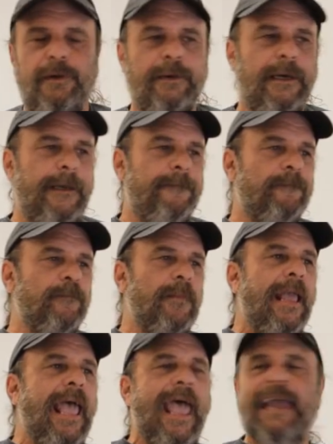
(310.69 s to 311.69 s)
Okay?
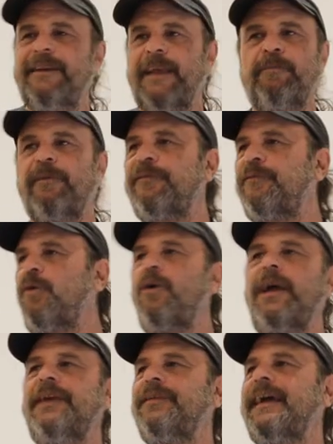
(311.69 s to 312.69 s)
And like
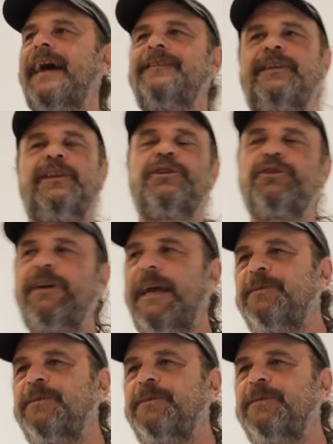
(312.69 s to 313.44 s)
before I even got to the tree,